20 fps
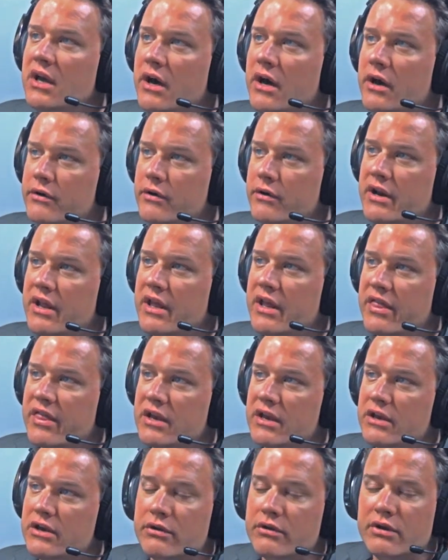underneath,
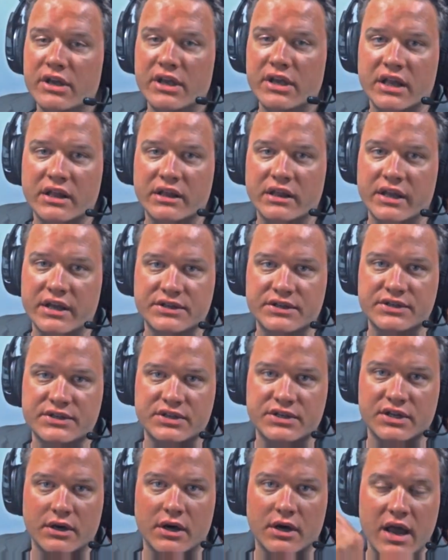and you can get links
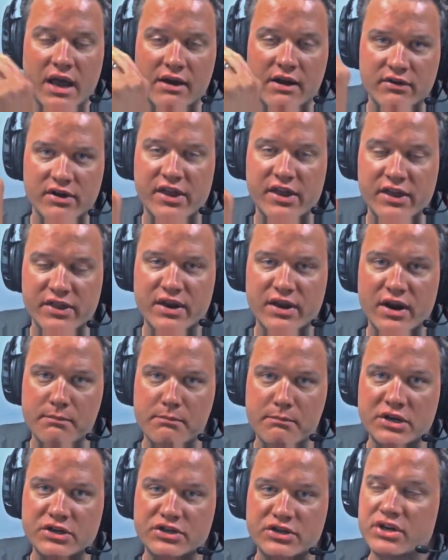to everything that I'm
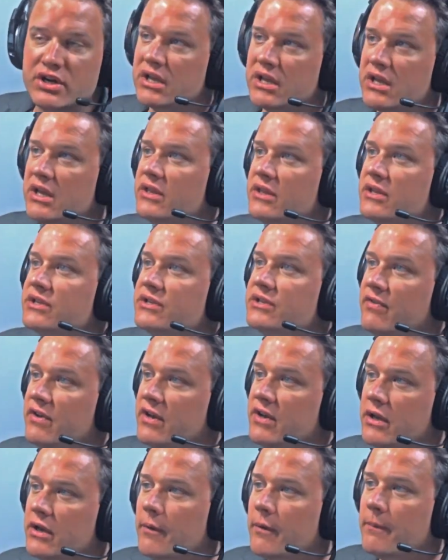mentioning in this
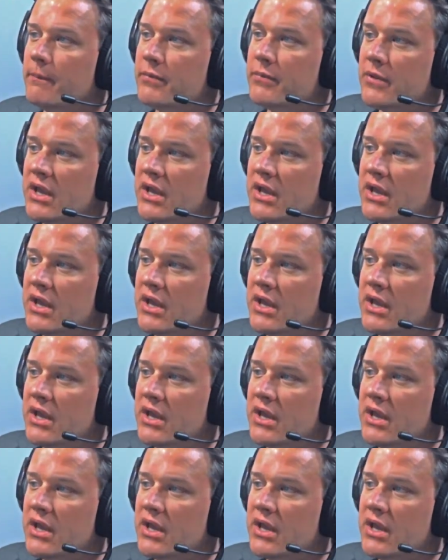video,